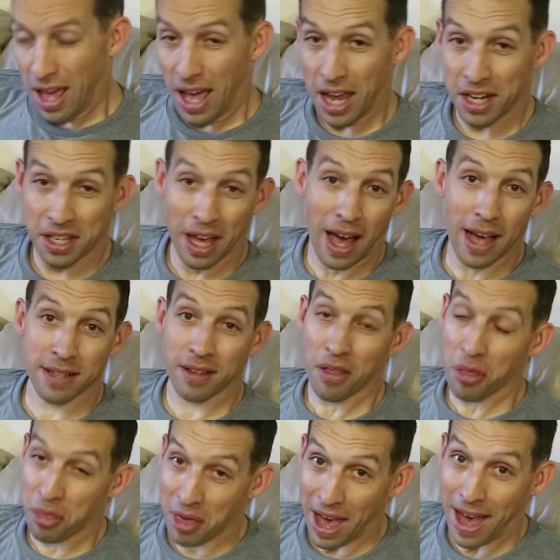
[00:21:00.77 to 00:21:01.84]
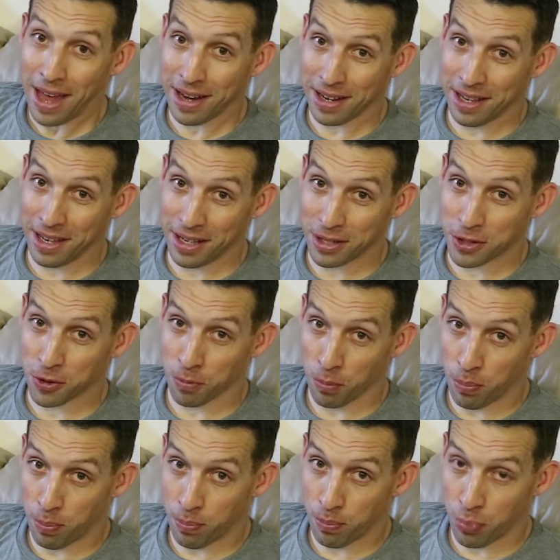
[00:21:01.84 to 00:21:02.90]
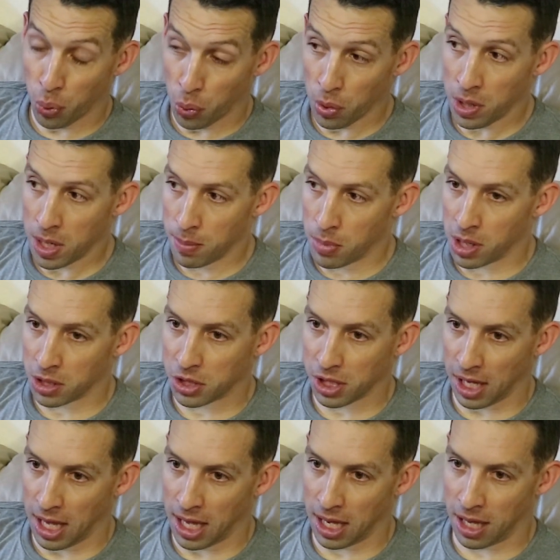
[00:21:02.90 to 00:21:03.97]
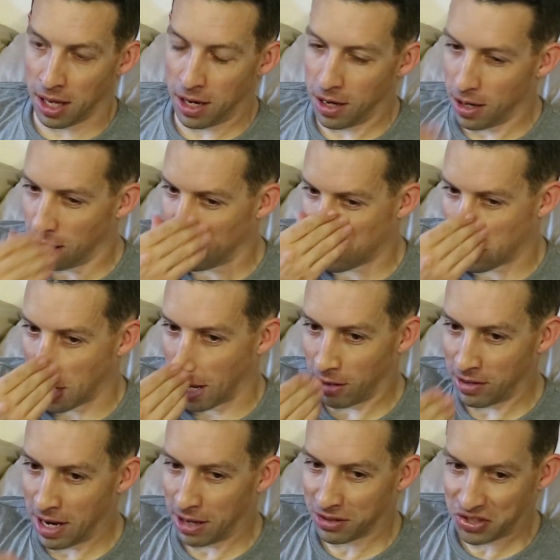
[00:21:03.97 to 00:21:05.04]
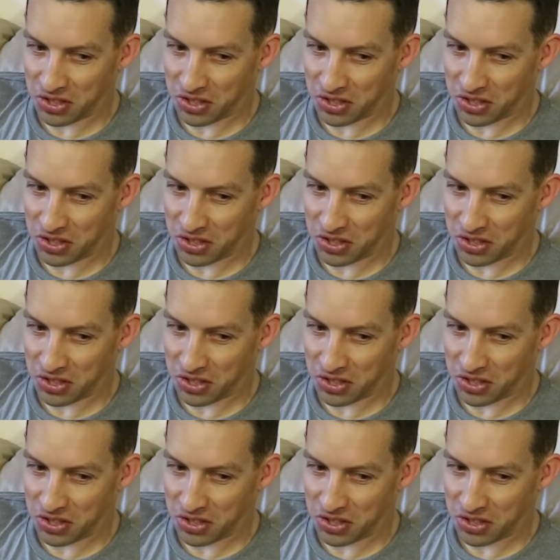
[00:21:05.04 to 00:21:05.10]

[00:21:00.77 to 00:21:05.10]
And guys, that is pretty much it in a nutshell. Now,